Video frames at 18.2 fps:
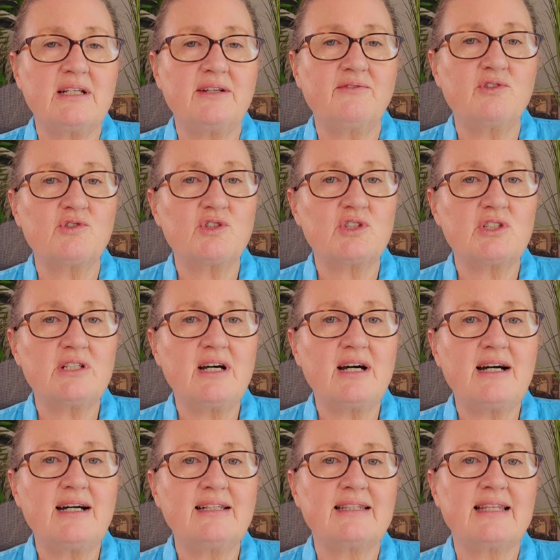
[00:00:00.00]
If there's
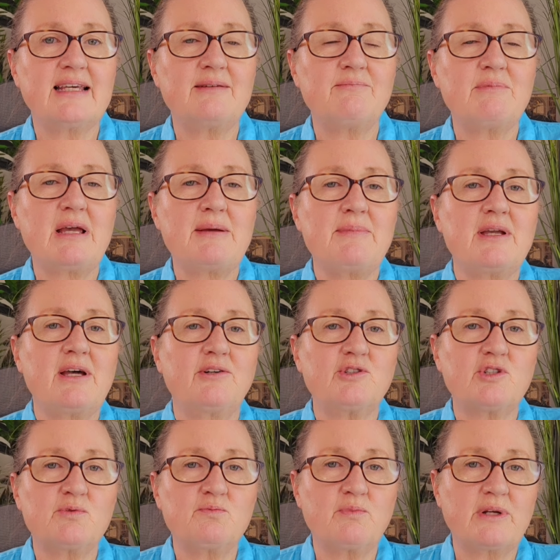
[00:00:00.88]
not, then maybe I'll
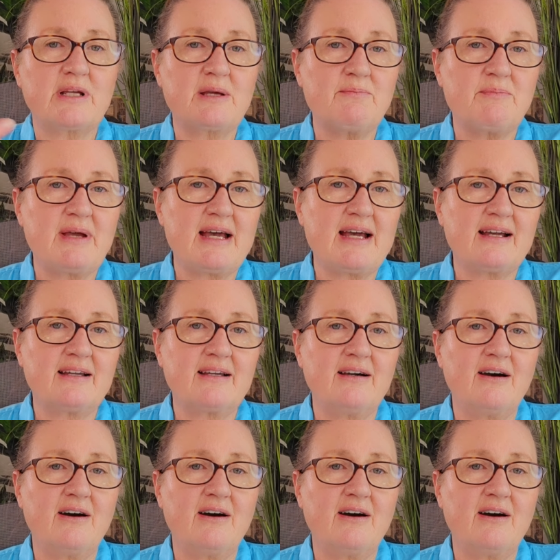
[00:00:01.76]
just bring it back